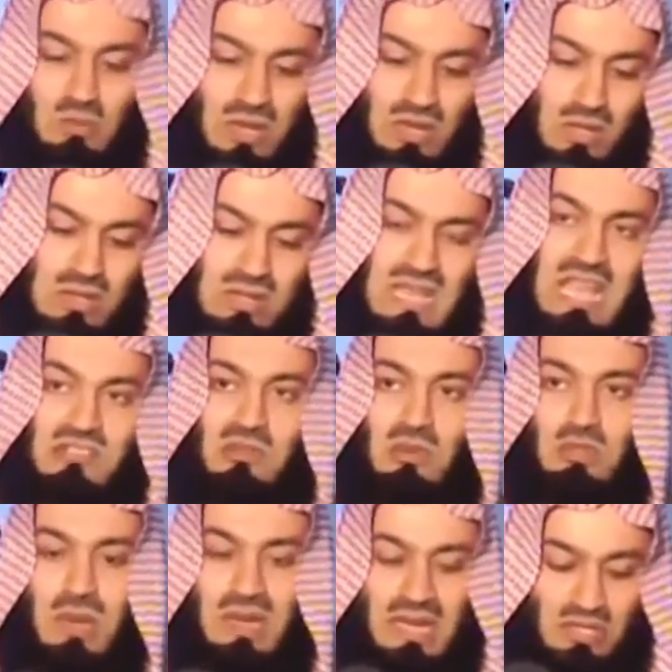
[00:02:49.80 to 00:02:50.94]
And yet we are not
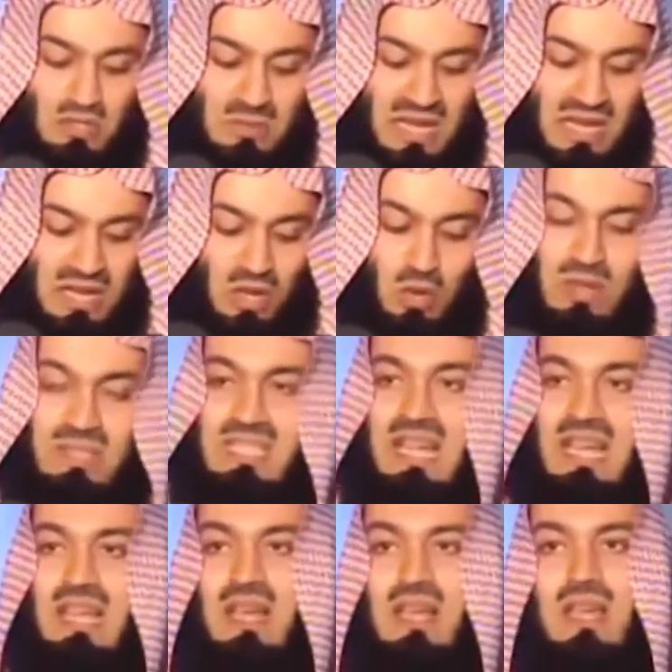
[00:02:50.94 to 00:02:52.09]
thankful to Allah subhanahu wa
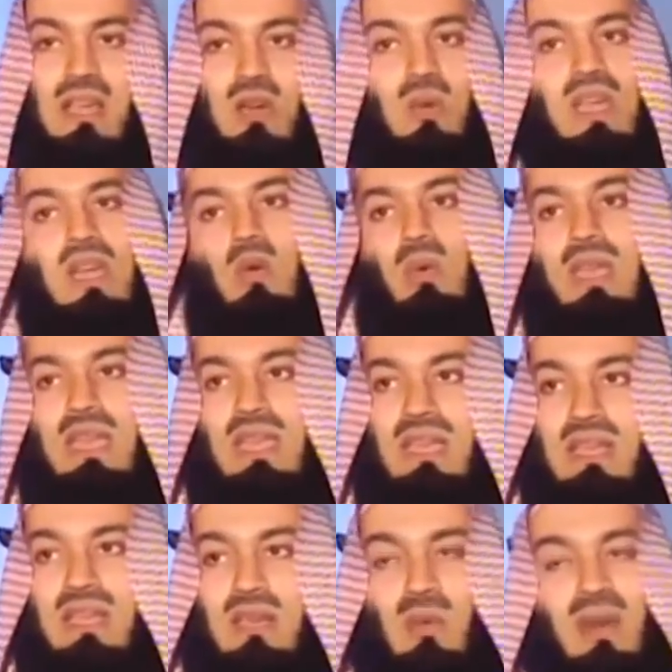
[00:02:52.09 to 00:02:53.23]
ta'ala. Where are we?
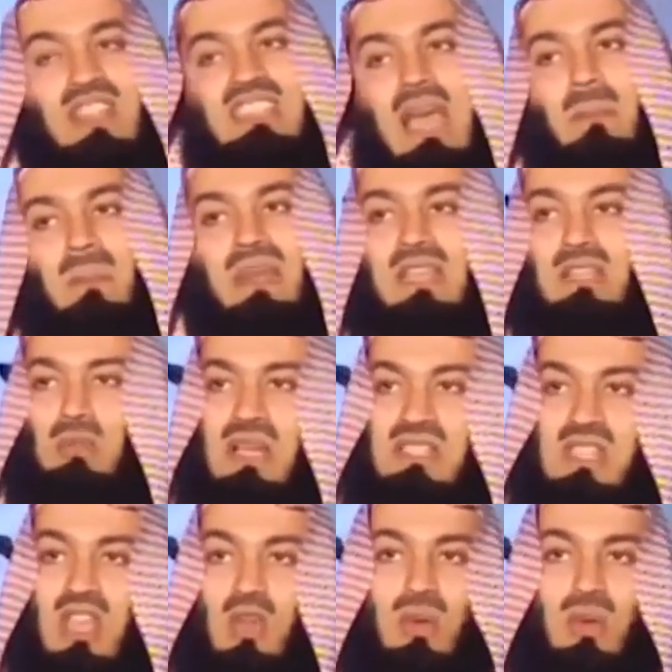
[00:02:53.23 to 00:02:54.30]
What is happening to